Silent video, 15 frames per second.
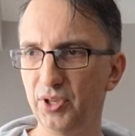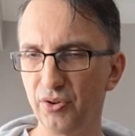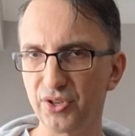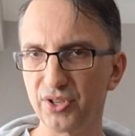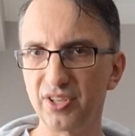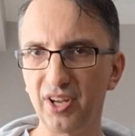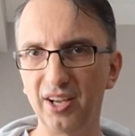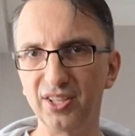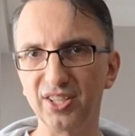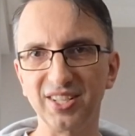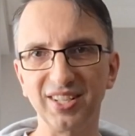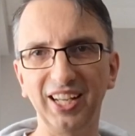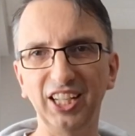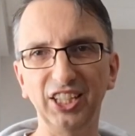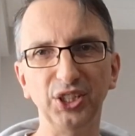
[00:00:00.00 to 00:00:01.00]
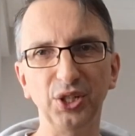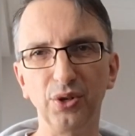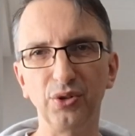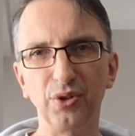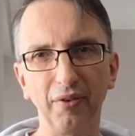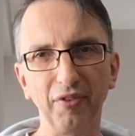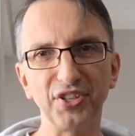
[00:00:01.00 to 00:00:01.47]
side stage.
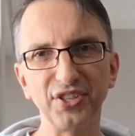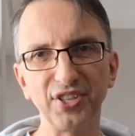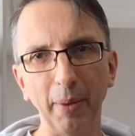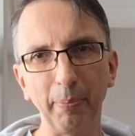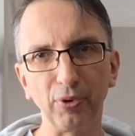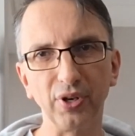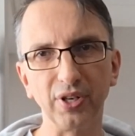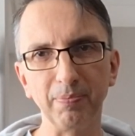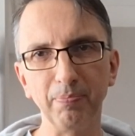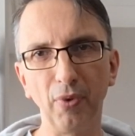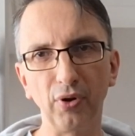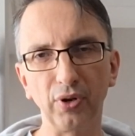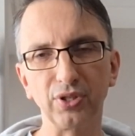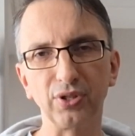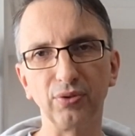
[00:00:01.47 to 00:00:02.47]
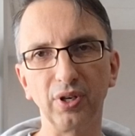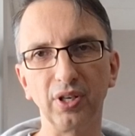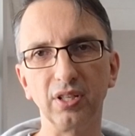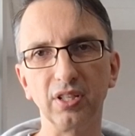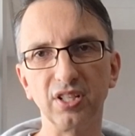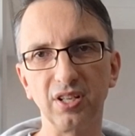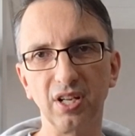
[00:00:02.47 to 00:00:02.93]
You have a separate
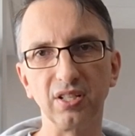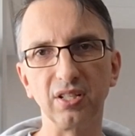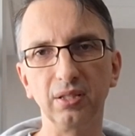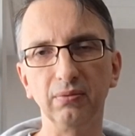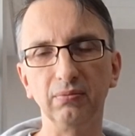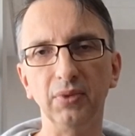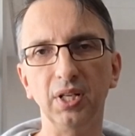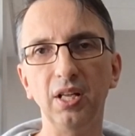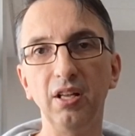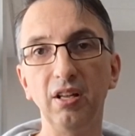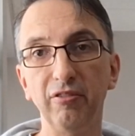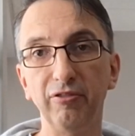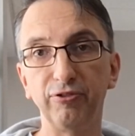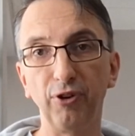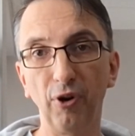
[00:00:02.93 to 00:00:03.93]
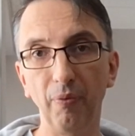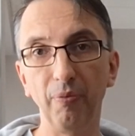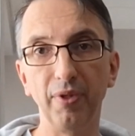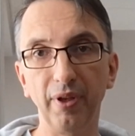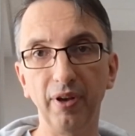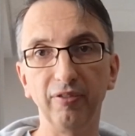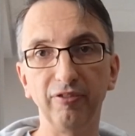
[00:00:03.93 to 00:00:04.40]
monitoring system
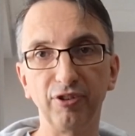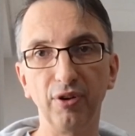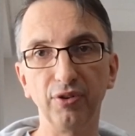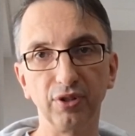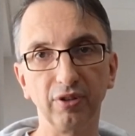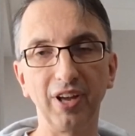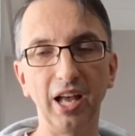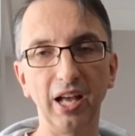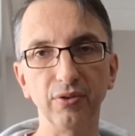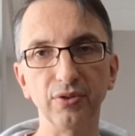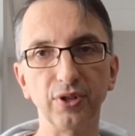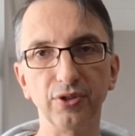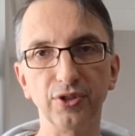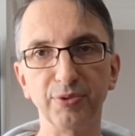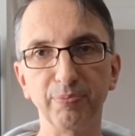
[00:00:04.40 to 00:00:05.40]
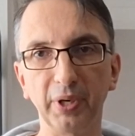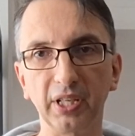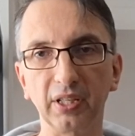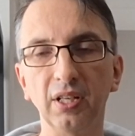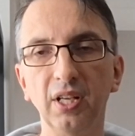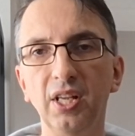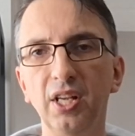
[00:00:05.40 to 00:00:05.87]
from the front of house, so to
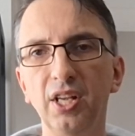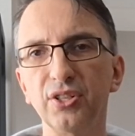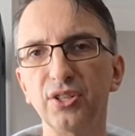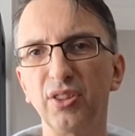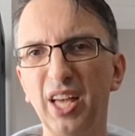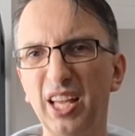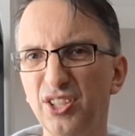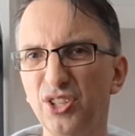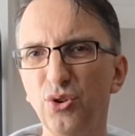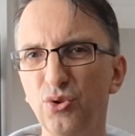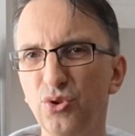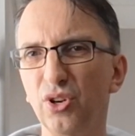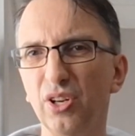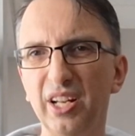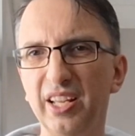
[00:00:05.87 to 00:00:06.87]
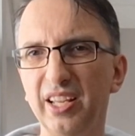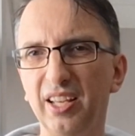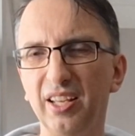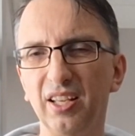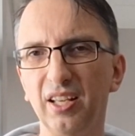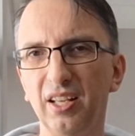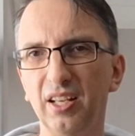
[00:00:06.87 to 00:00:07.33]
speak. So that's
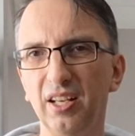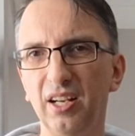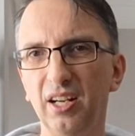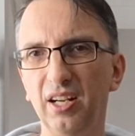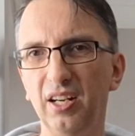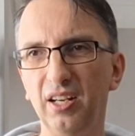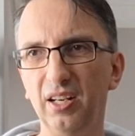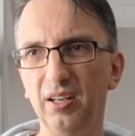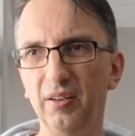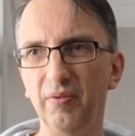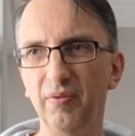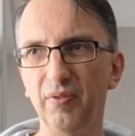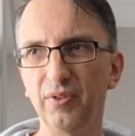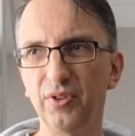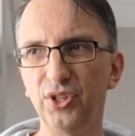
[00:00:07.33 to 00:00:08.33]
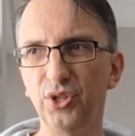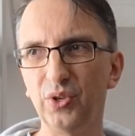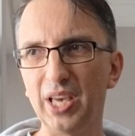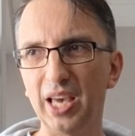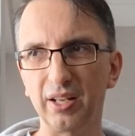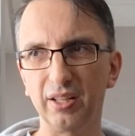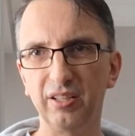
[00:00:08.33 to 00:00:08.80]
usually you
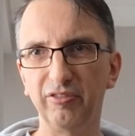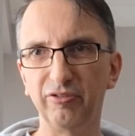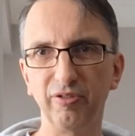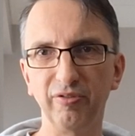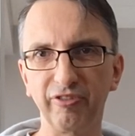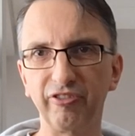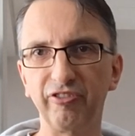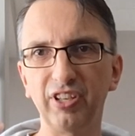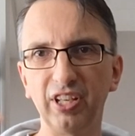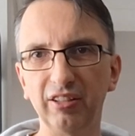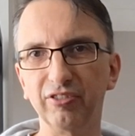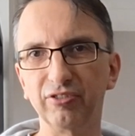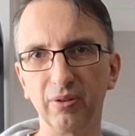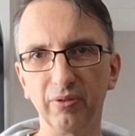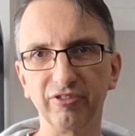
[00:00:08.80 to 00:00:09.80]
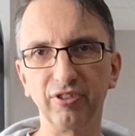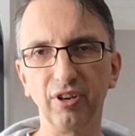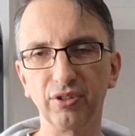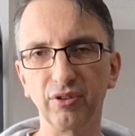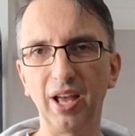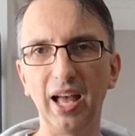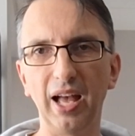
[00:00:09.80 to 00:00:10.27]
get a different feed from the
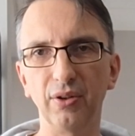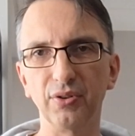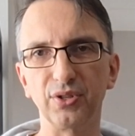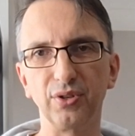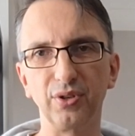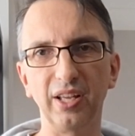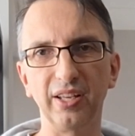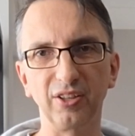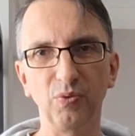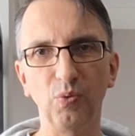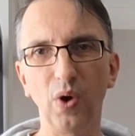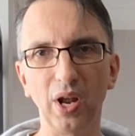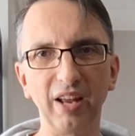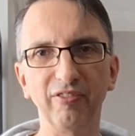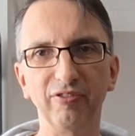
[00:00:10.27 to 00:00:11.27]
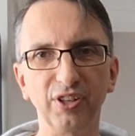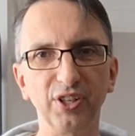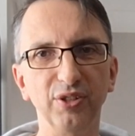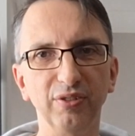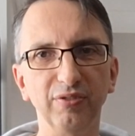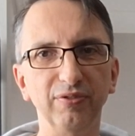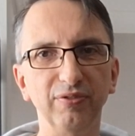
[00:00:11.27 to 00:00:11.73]
front of house. So like whatever
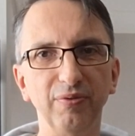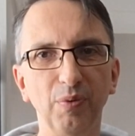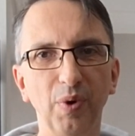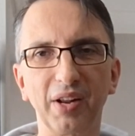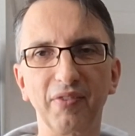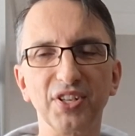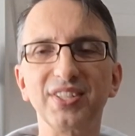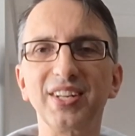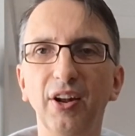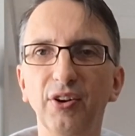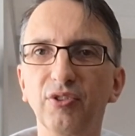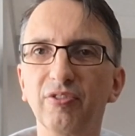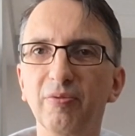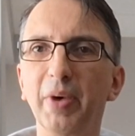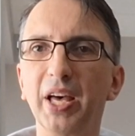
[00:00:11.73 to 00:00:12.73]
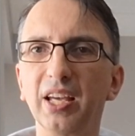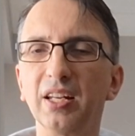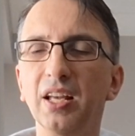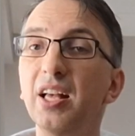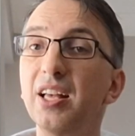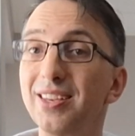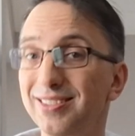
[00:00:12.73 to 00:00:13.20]
sound you've
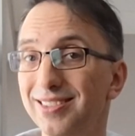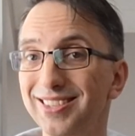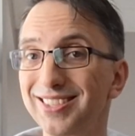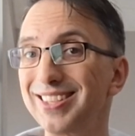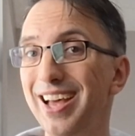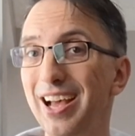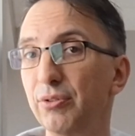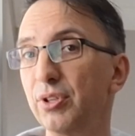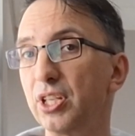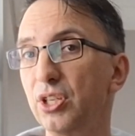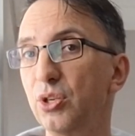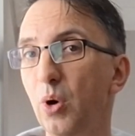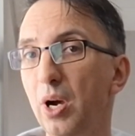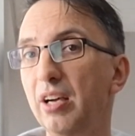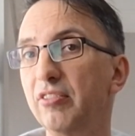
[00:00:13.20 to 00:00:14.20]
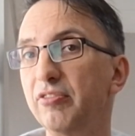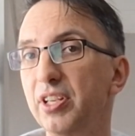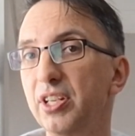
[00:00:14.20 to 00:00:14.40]
made is the sound that you have